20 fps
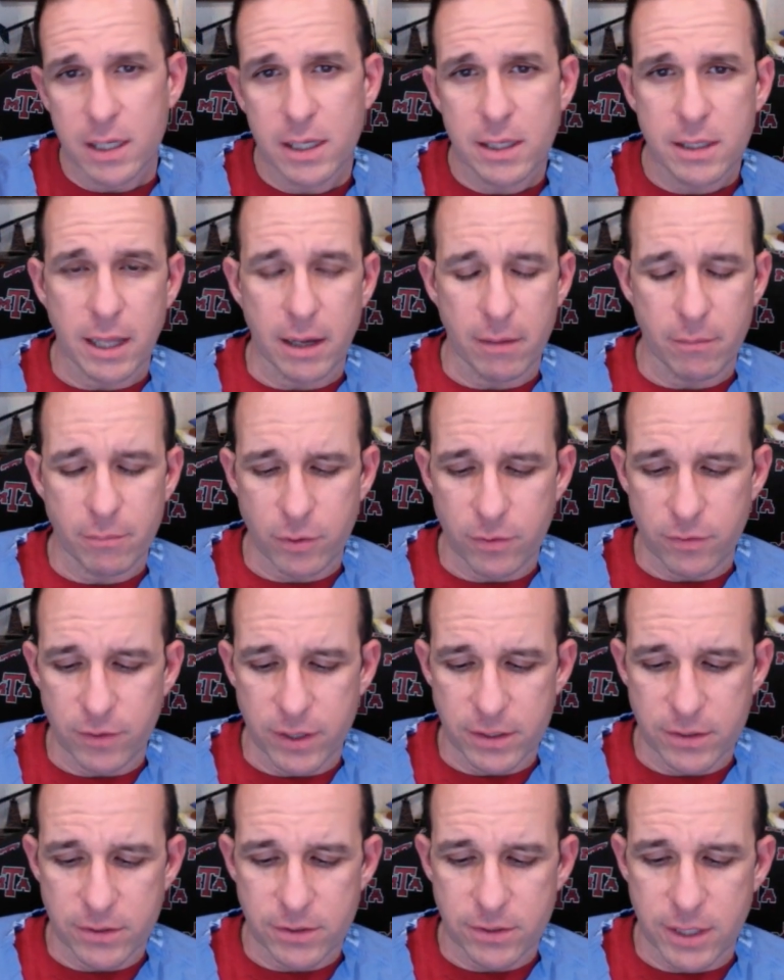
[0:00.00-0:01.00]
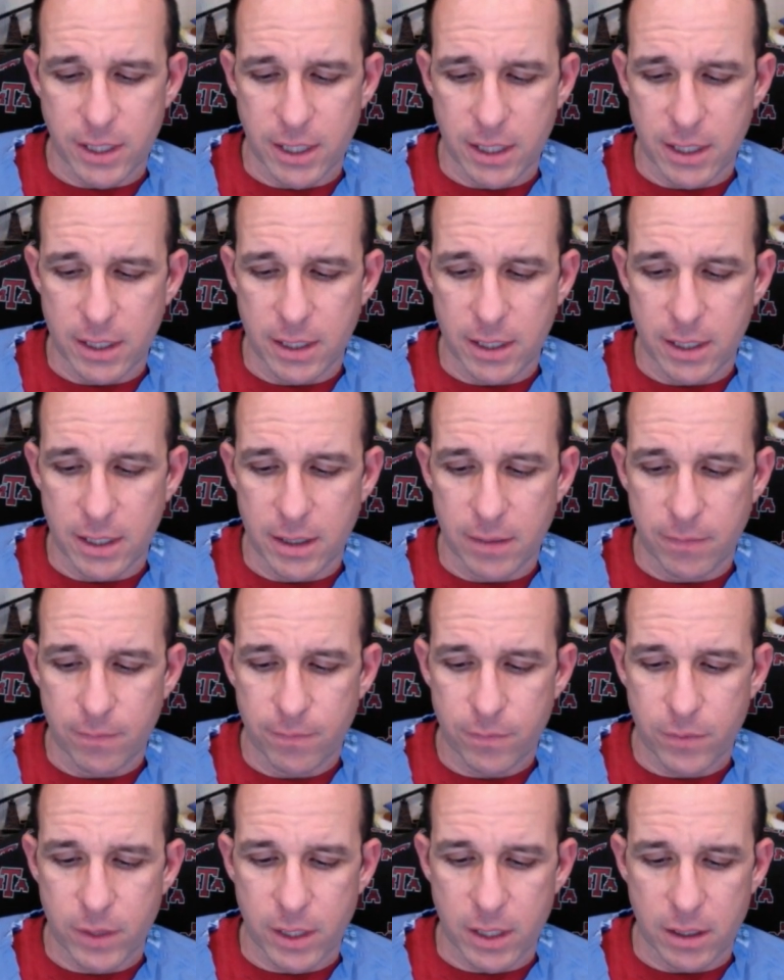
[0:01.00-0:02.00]
That prevents the
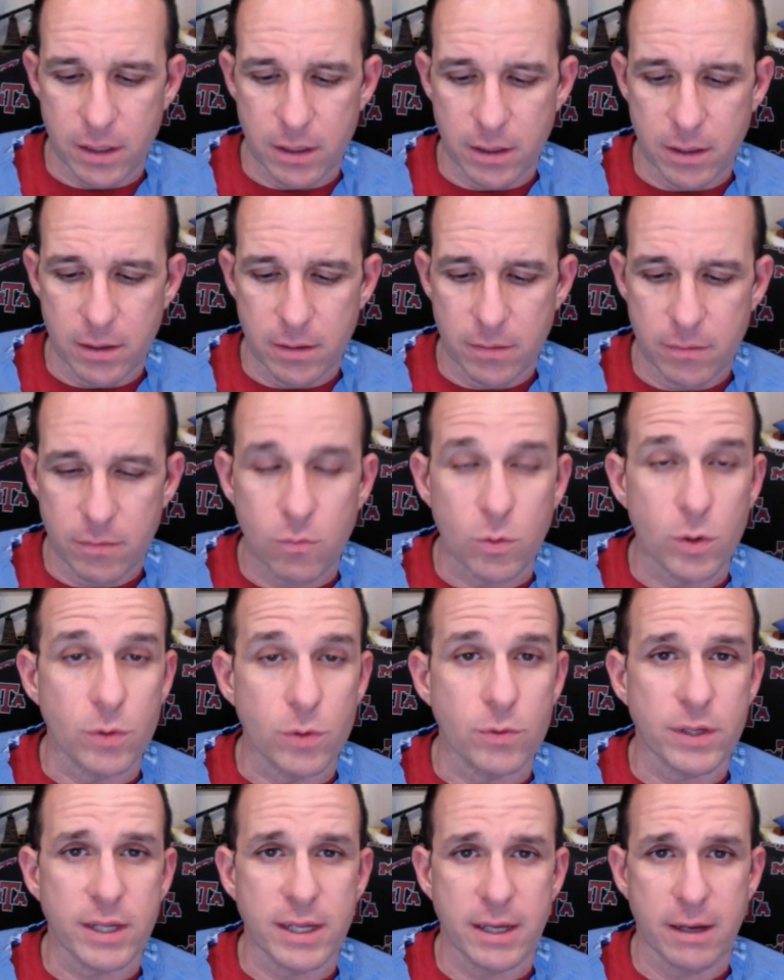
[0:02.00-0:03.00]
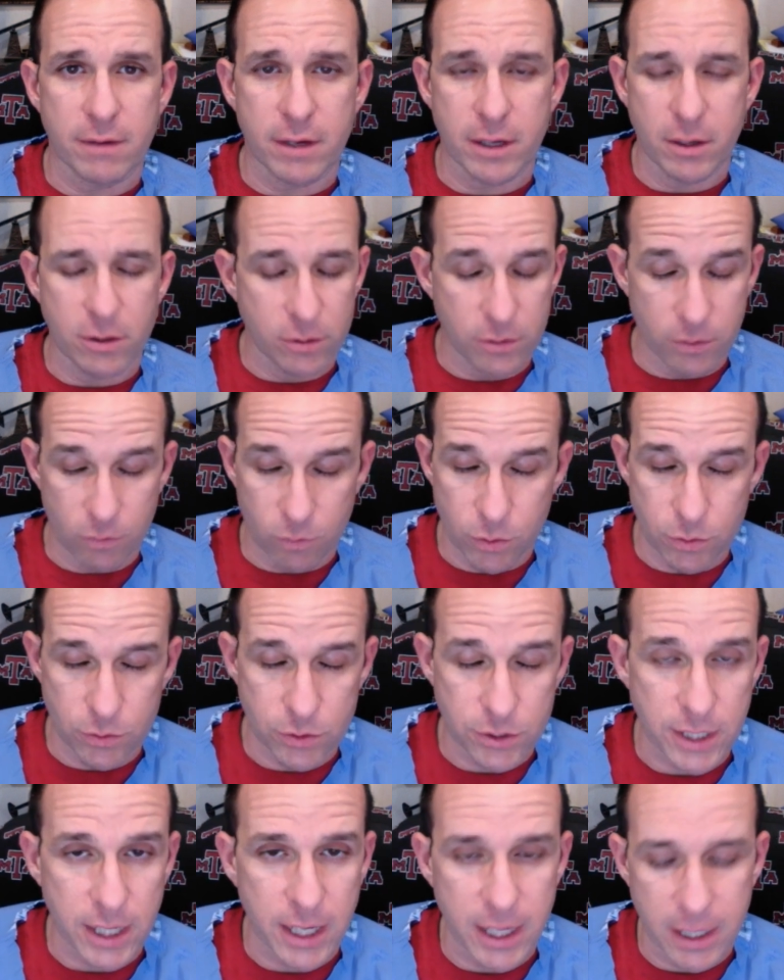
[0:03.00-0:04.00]
wound cavity or the wound
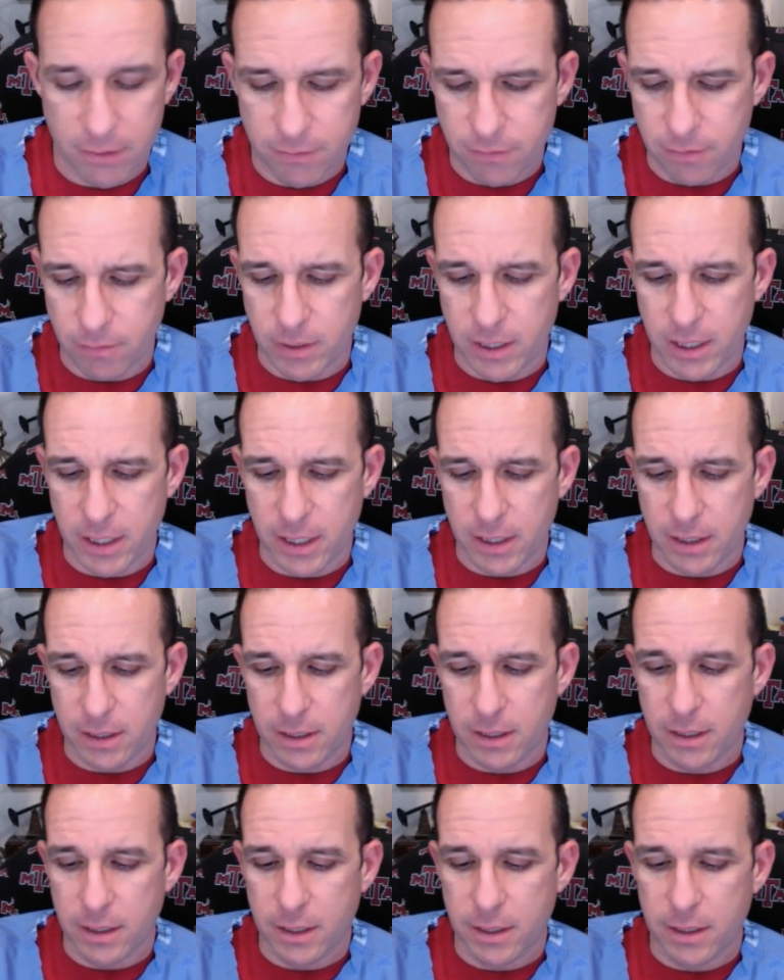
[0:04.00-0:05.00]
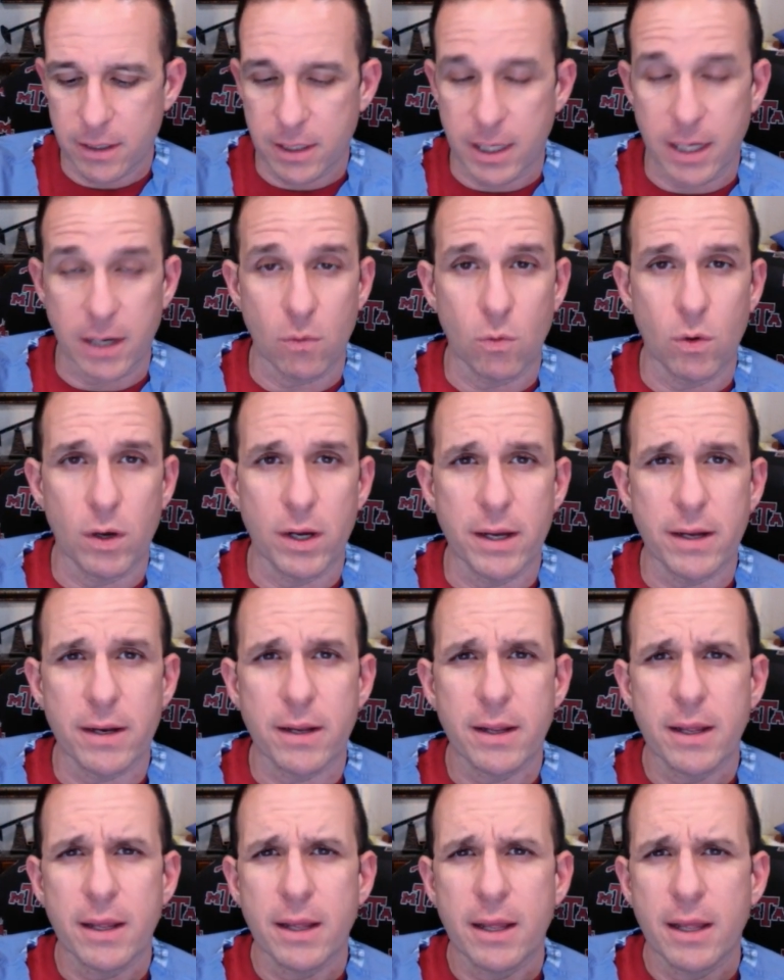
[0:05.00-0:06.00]
site from getting wet
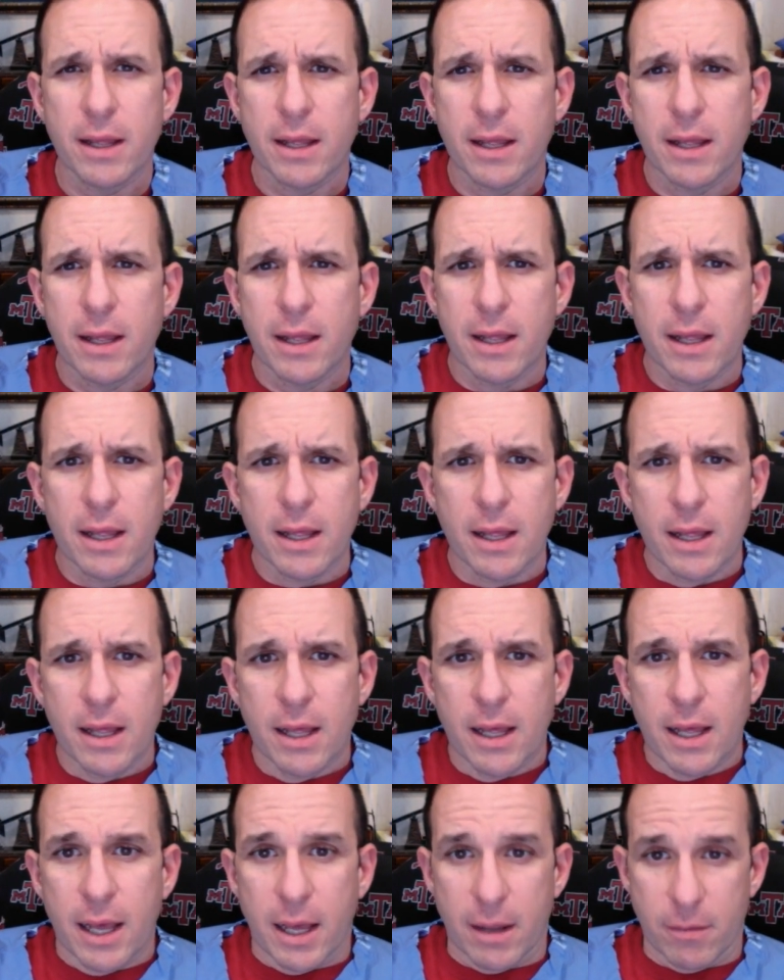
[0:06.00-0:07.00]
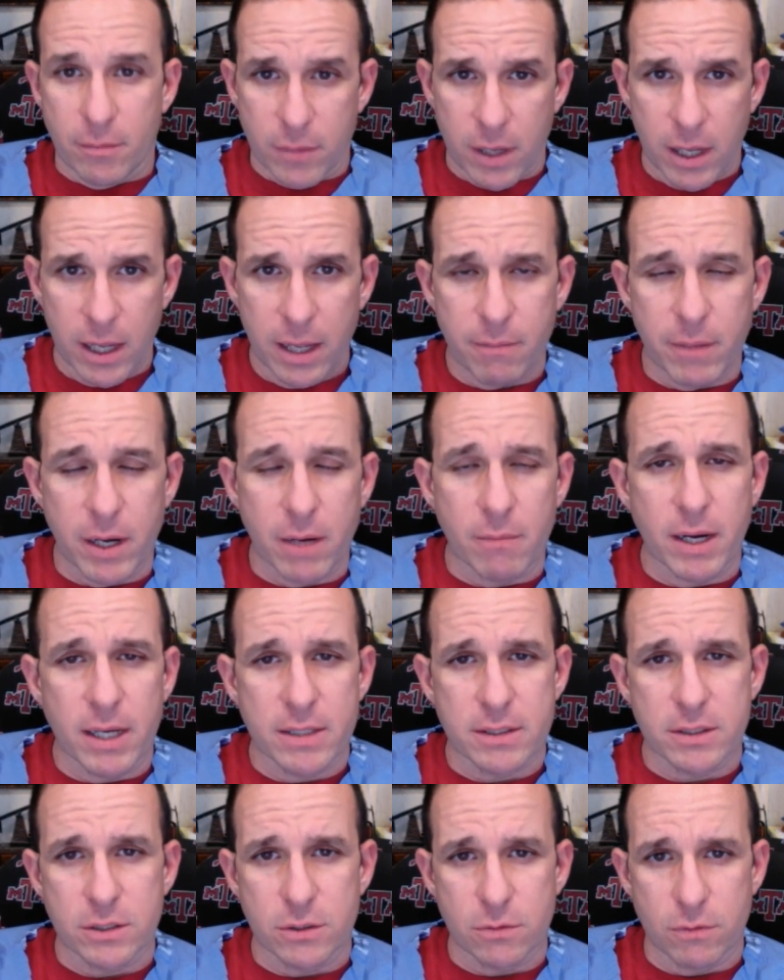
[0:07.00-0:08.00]
and
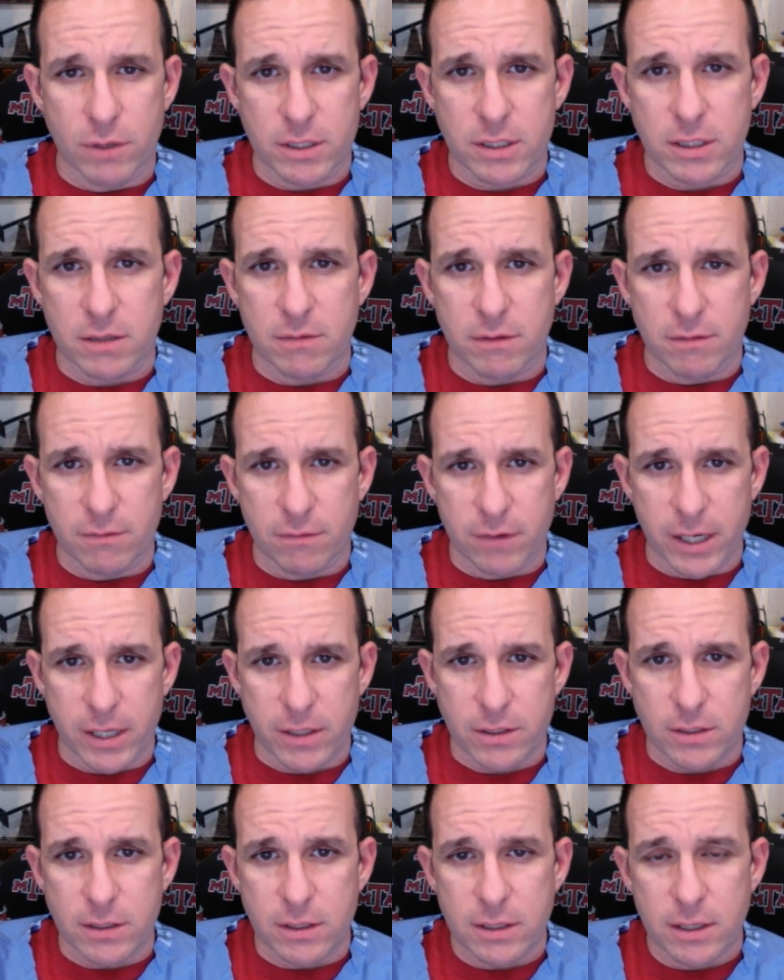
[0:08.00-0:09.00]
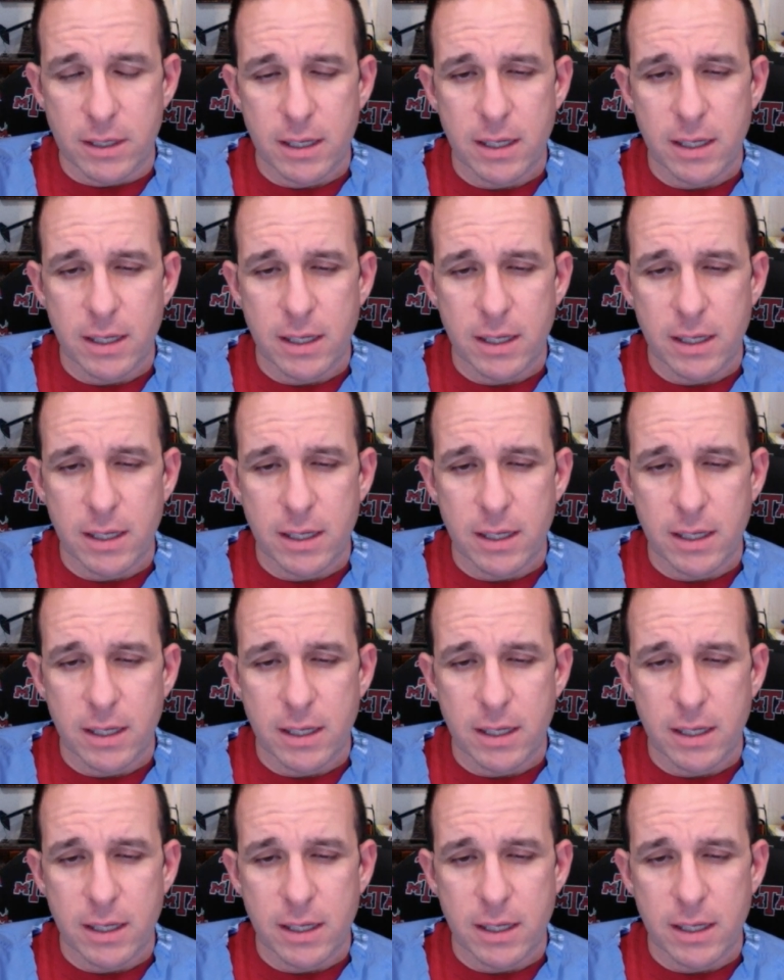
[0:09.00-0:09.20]
minimizes the risk of infection.